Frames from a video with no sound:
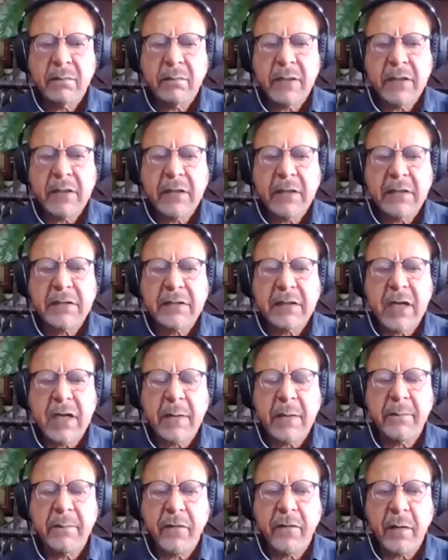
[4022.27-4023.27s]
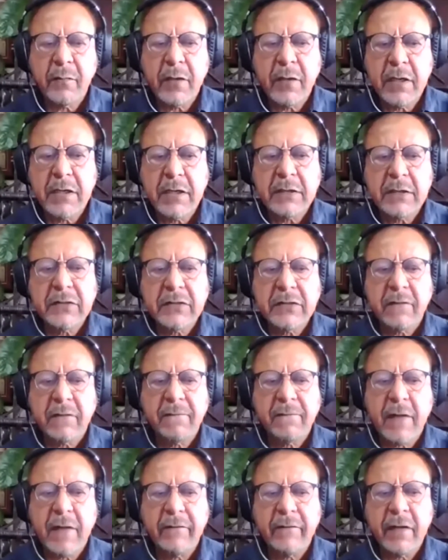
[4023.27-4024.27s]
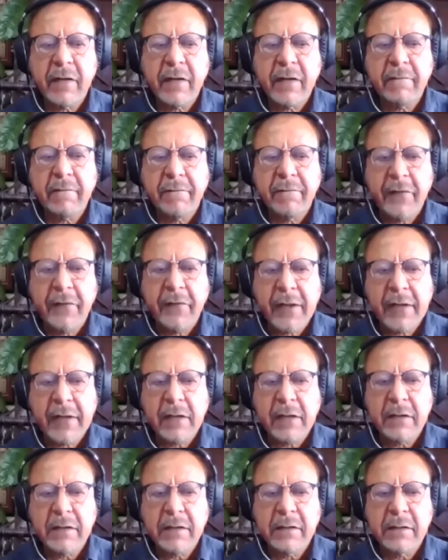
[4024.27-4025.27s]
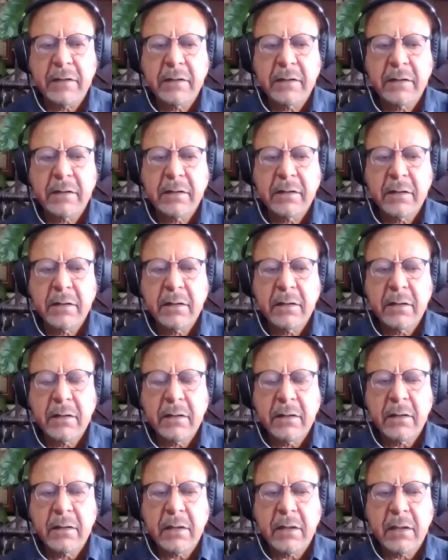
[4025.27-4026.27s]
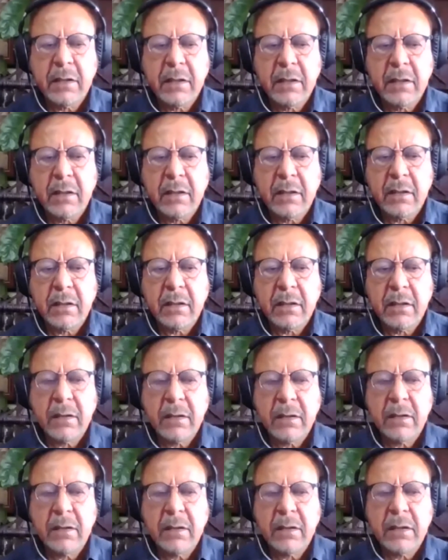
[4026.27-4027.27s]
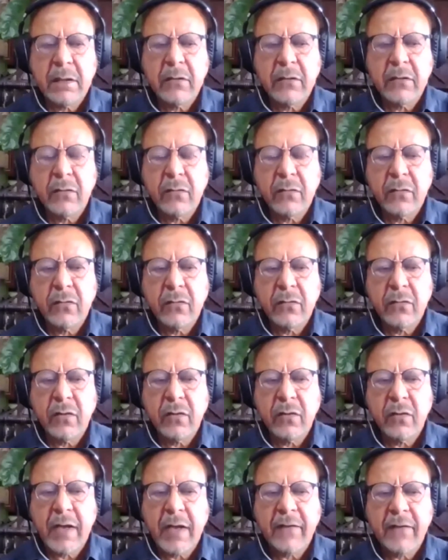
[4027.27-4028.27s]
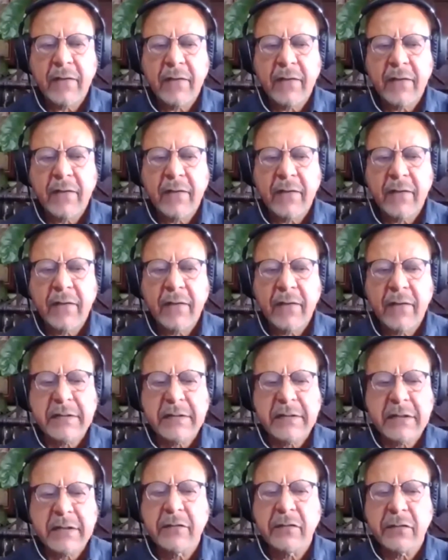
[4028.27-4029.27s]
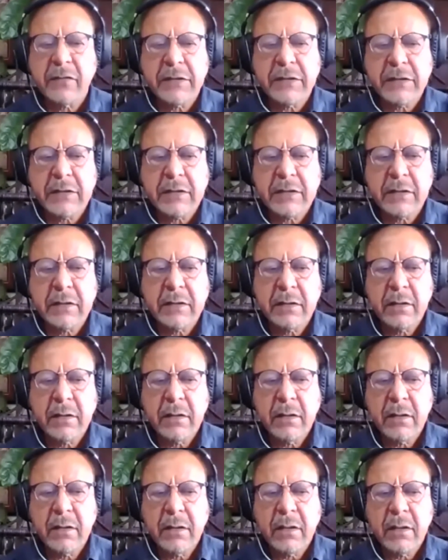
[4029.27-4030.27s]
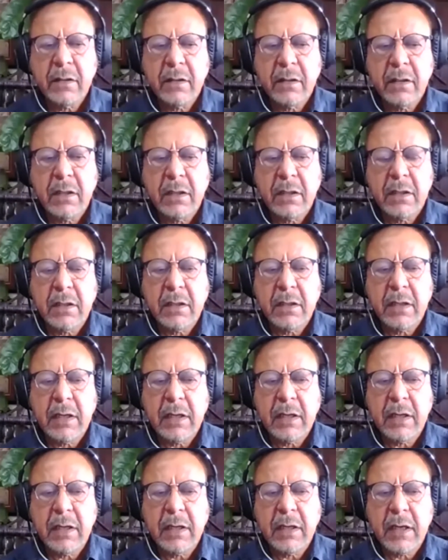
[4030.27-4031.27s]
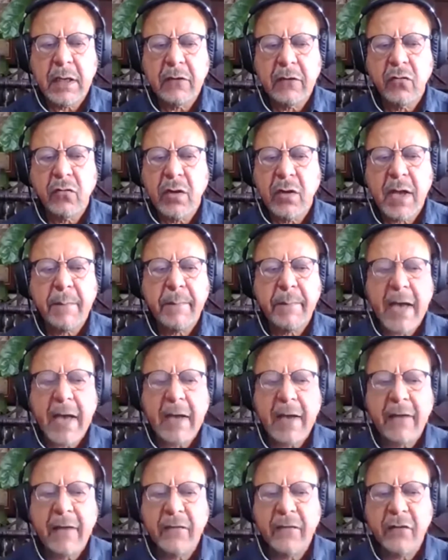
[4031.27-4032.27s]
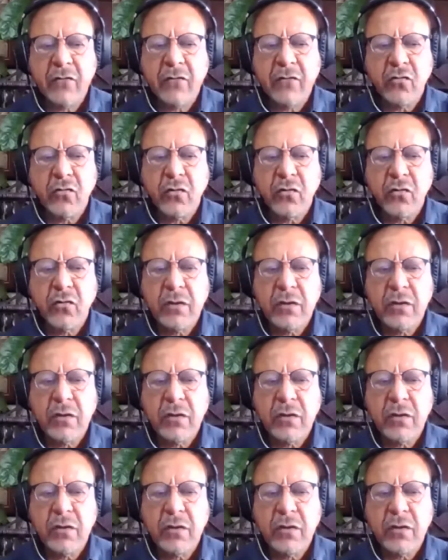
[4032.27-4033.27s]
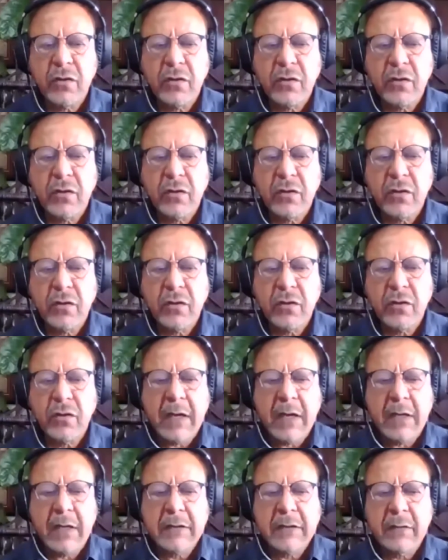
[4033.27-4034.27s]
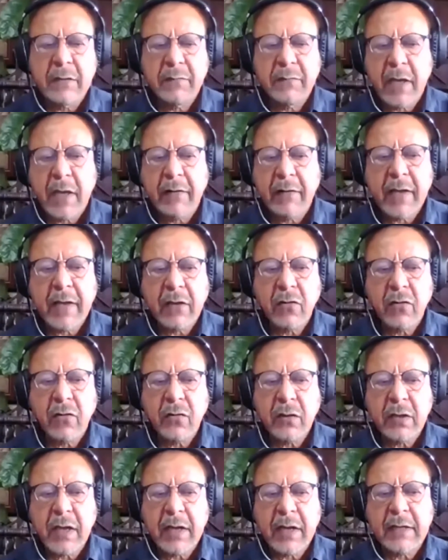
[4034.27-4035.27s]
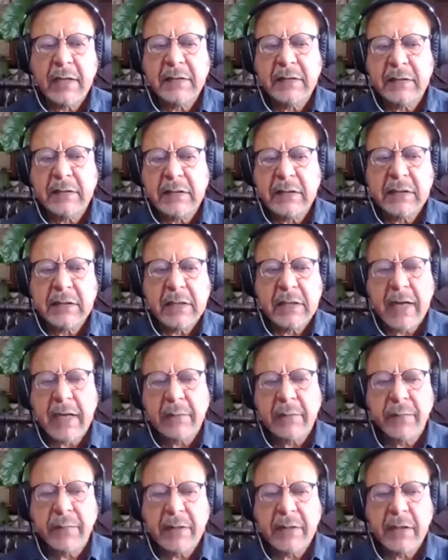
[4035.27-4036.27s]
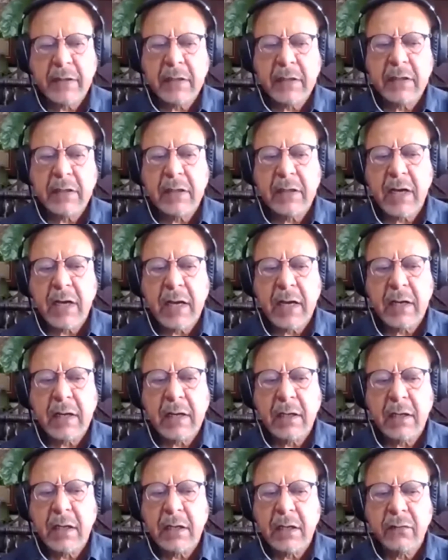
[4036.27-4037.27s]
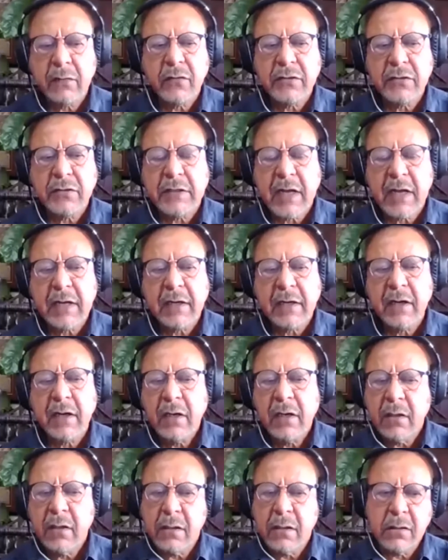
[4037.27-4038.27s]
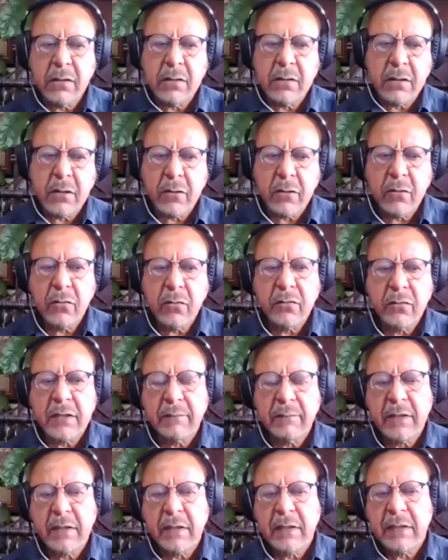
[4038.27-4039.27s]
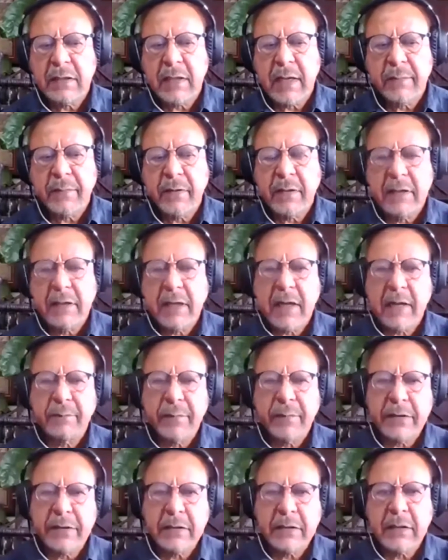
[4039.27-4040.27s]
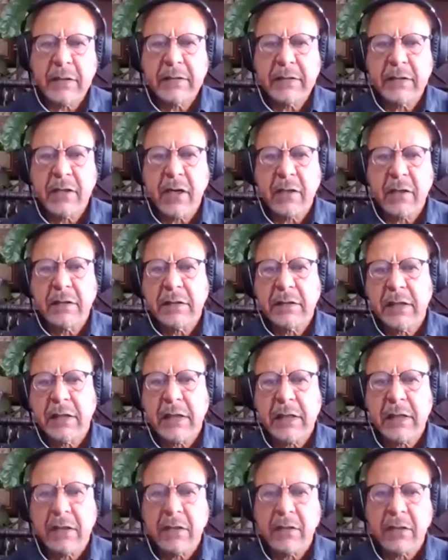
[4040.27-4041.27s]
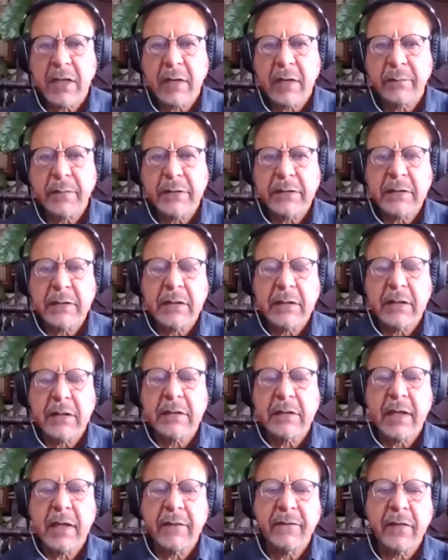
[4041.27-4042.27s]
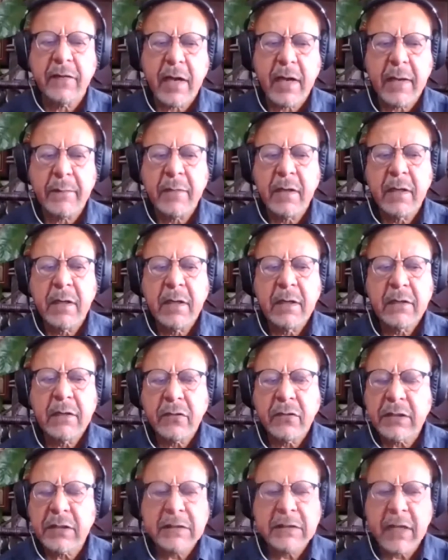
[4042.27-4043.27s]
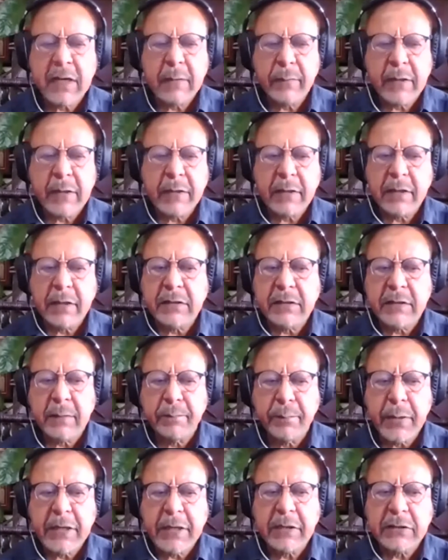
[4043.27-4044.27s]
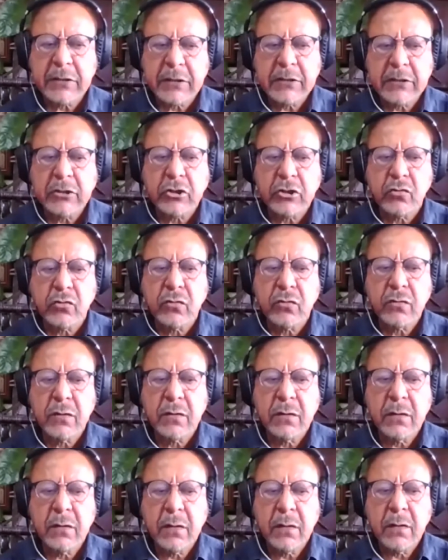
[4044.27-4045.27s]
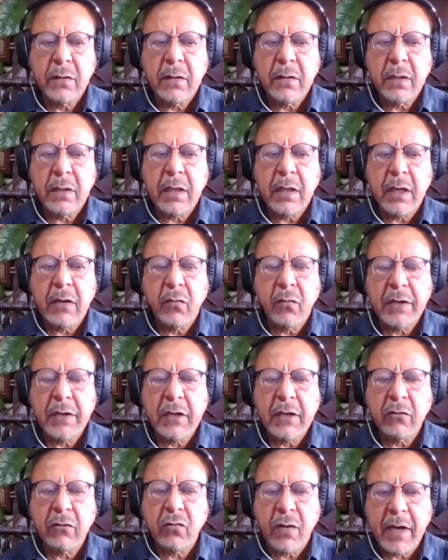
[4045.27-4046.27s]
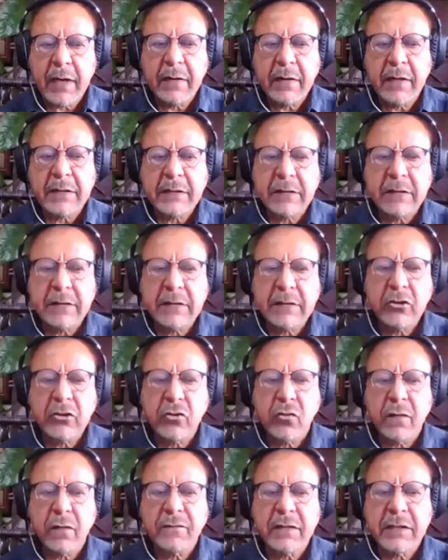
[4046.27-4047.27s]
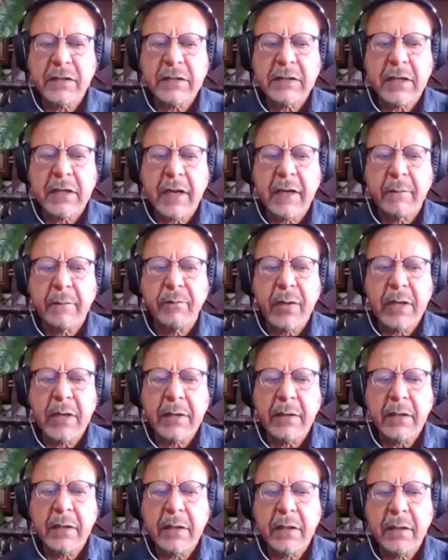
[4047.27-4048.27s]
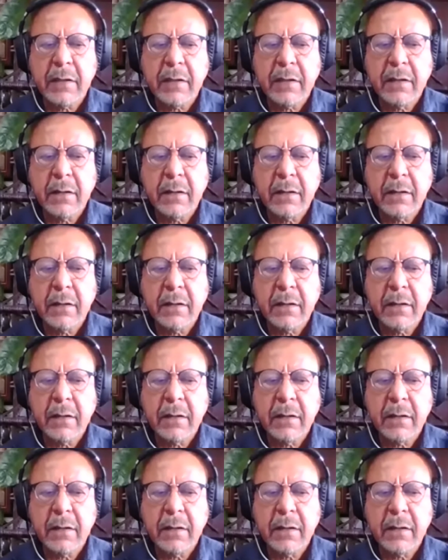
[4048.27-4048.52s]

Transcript: but it has come from years of having failed. Uh, uh, you, you have the best interest, uh, and then you come back after two years and you ask them, "Can I go? Can I see that particular garden that was started?" Oh no, something has happened. That person has gotten sick, or that person doesn't have time. So sustainability is the biggest issue, and we need to address this issue of sustainability